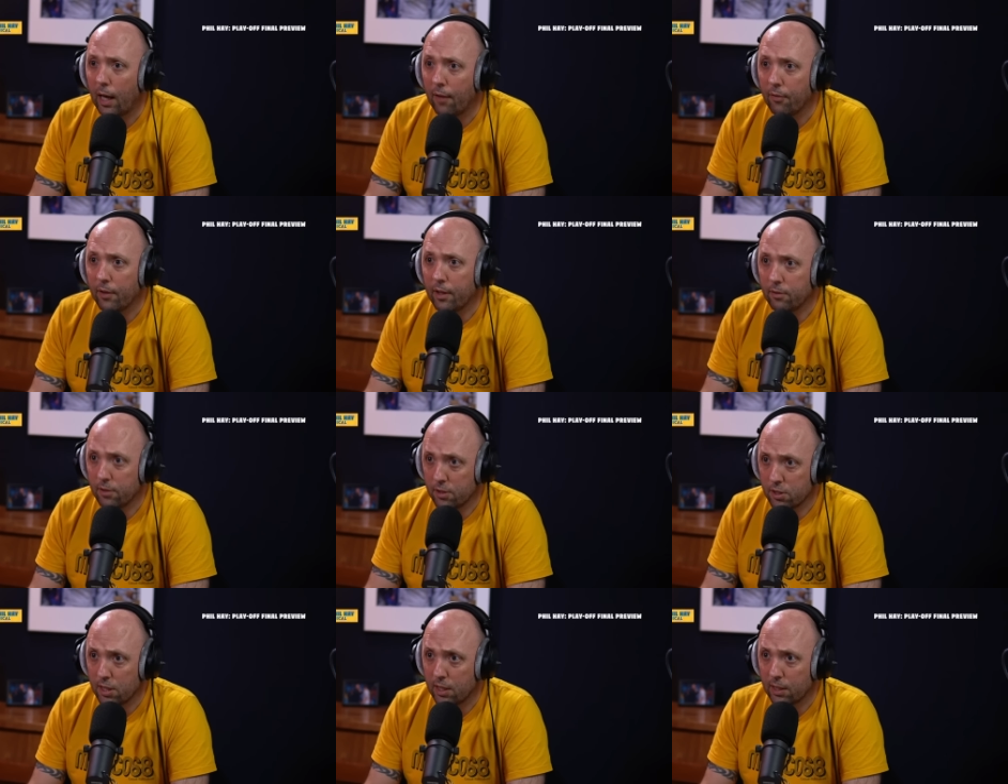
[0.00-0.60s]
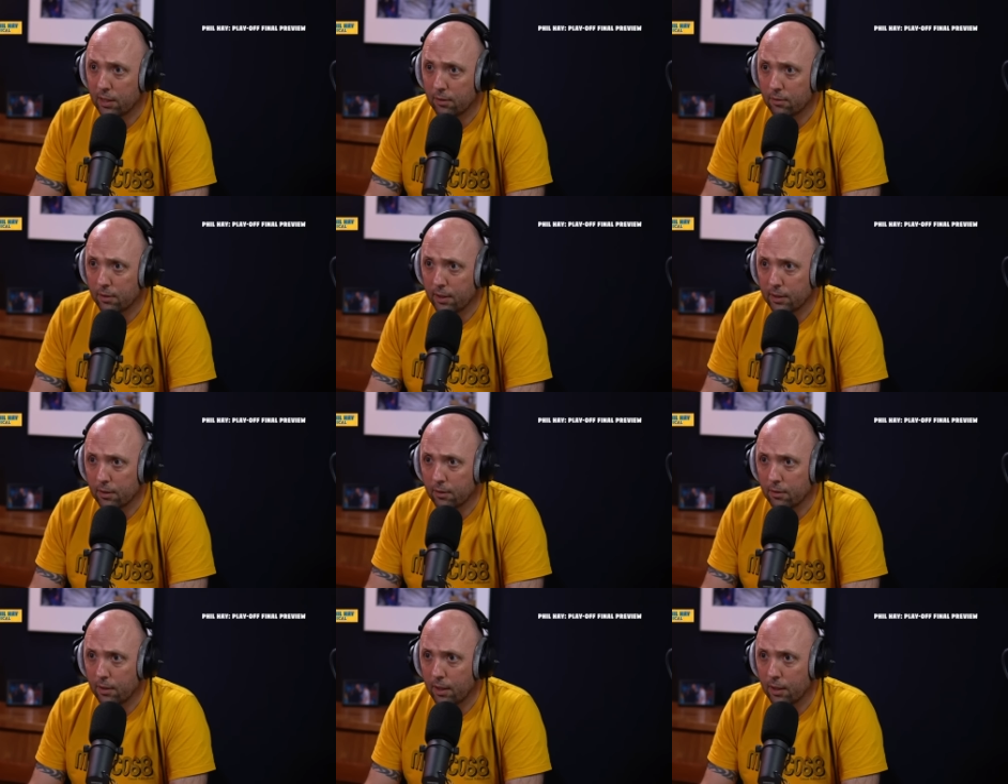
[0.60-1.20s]
And then the second
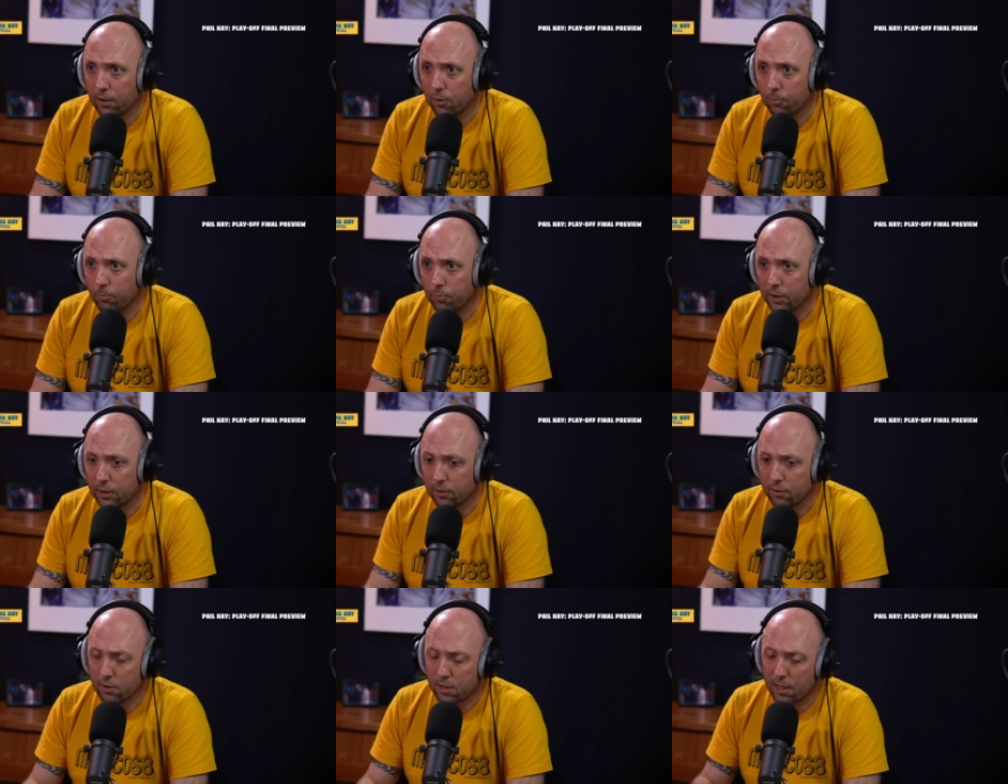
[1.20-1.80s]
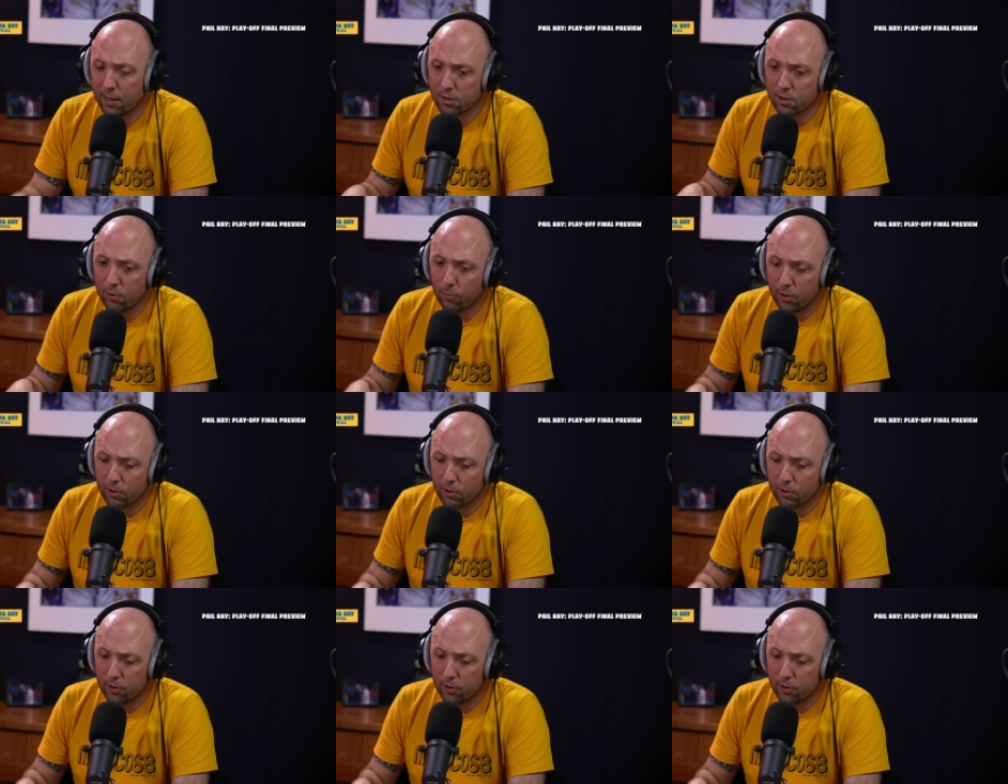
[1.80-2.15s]
leg, a, a complete disaster.